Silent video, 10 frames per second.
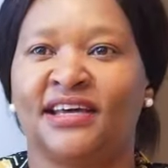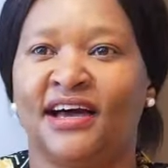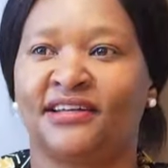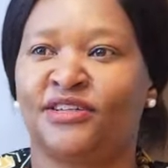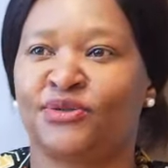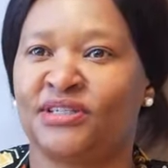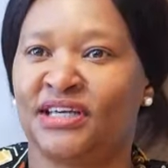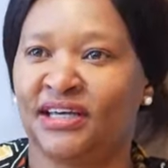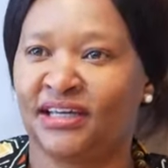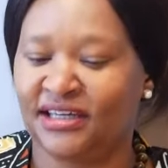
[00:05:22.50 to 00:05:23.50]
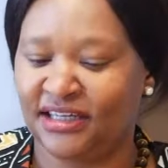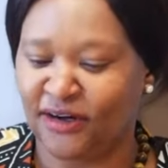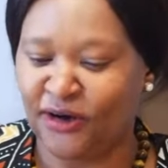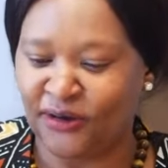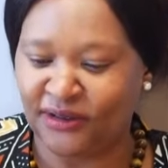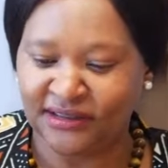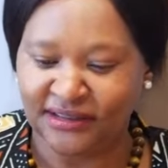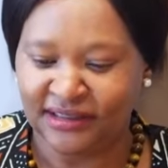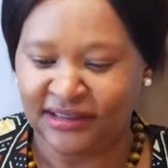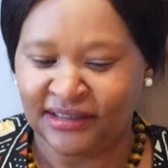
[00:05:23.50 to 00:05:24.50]
here today,
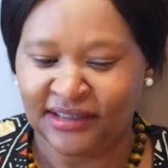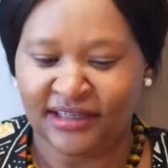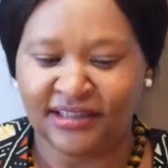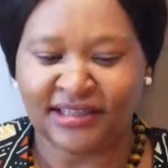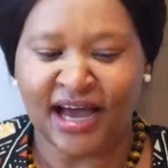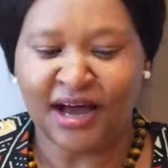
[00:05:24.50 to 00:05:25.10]
Nicole, is